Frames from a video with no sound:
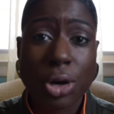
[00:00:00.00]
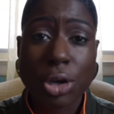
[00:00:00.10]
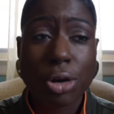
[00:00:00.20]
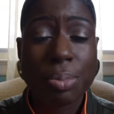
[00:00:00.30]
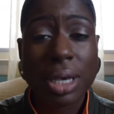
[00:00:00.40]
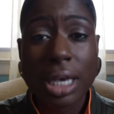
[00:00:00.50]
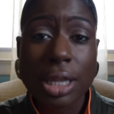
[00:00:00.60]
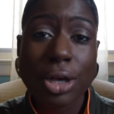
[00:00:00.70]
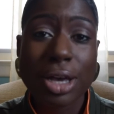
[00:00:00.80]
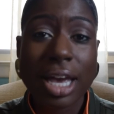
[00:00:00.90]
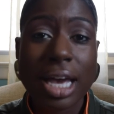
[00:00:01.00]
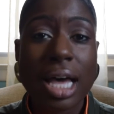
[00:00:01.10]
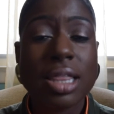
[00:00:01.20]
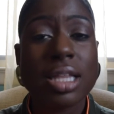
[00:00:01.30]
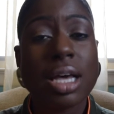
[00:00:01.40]
European looking.
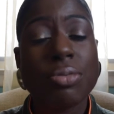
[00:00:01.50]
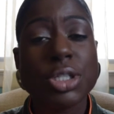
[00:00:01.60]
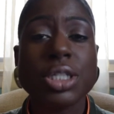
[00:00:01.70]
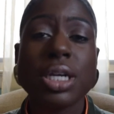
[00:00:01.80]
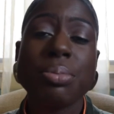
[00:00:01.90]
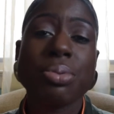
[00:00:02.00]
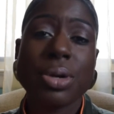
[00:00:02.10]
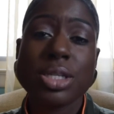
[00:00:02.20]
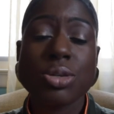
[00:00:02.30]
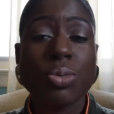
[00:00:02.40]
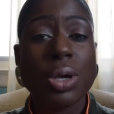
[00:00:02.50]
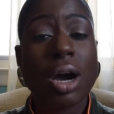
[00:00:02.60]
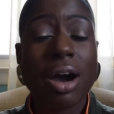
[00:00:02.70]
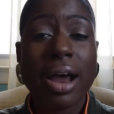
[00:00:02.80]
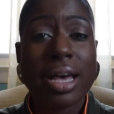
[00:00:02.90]
I think that we should embrace who we
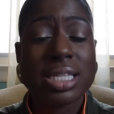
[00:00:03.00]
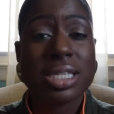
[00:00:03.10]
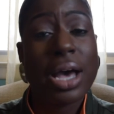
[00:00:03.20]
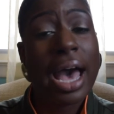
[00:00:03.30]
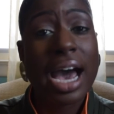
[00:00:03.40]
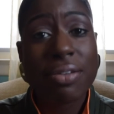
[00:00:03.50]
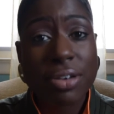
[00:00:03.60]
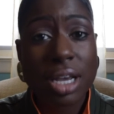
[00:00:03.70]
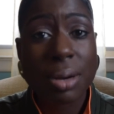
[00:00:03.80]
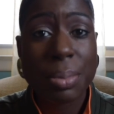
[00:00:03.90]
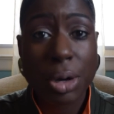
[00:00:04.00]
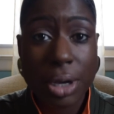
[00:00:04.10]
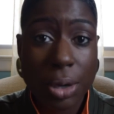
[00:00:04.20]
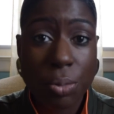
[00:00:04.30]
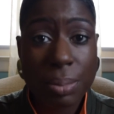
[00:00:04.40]
are as African
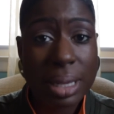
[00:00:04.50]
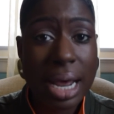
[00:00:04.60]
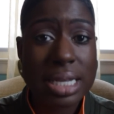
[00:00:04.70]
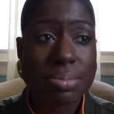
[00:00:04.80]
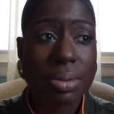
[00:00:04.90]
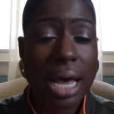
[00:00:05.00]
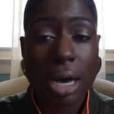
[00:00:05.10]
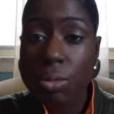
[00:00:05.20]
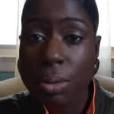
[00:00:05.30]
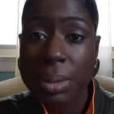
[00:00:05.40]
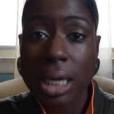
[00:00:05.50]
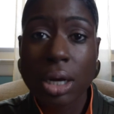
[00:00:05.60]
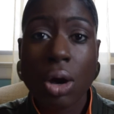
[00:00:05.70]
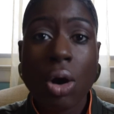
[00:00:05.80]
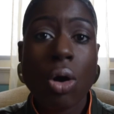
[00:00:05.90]
American women, as Black women,
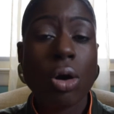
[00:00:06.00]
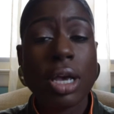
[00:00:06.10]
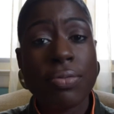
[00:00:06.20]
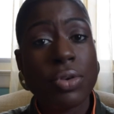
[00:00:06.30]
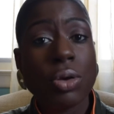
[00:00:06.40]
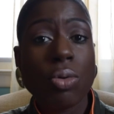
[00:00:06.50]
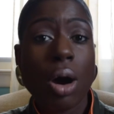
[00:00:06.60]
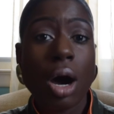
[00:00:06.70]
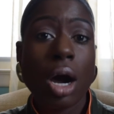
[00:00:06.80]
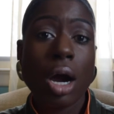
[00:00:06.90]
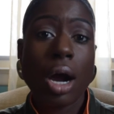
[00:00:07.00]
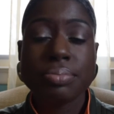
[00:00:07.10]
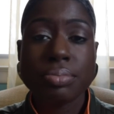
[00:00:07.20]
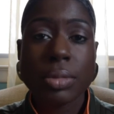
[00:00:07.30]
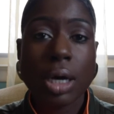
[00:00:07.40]
or if you are
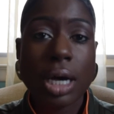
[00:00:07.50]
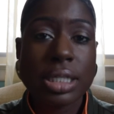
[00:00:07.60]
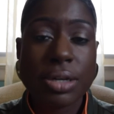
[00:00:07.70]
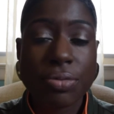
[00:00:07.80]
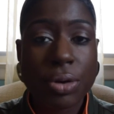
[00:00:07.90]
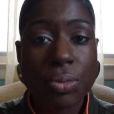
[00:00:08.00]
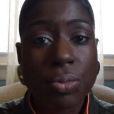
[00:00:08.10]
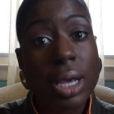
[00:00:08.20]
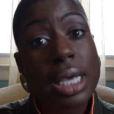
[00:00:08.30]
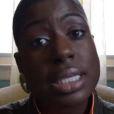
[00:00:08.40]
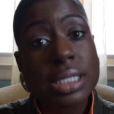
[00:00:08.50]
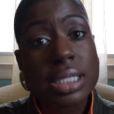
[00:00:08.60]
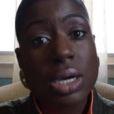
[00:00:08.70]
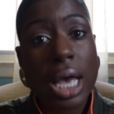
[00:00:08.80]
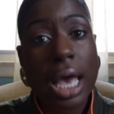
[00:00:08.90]
a different race
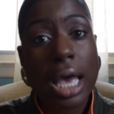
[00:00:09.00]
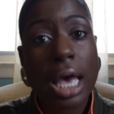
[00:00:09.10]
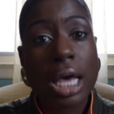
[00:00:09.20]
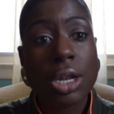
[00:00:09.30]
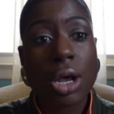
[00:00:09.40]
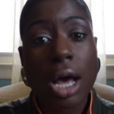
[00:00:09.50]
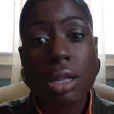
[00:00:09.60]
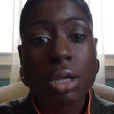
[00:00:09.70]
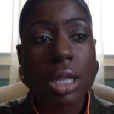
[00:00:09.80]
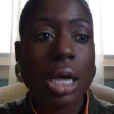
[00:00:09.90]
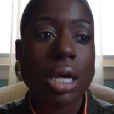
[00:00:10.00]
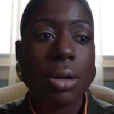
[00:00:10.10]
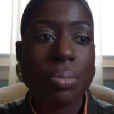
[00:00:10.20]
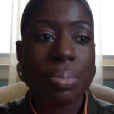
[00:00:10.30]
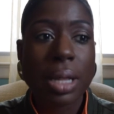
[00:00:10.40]
and other than
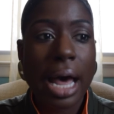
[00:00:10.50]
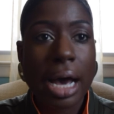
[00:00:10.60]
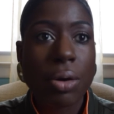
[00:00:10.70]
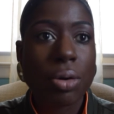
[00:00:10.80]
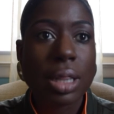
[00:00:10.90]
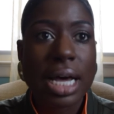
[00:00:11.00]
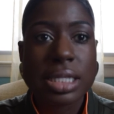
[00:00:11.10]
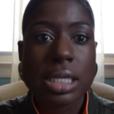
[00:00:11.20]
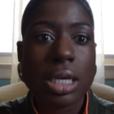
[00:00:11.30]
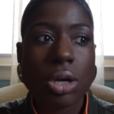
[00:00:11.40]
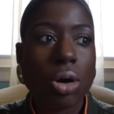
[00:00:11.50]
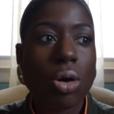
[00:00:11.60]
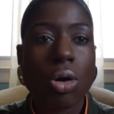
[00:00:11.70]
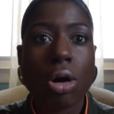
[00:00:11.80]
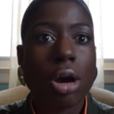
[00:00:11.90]
Black or Latino
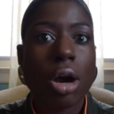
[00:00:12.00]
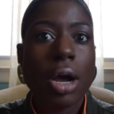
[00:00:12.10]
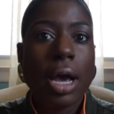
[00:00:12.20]
or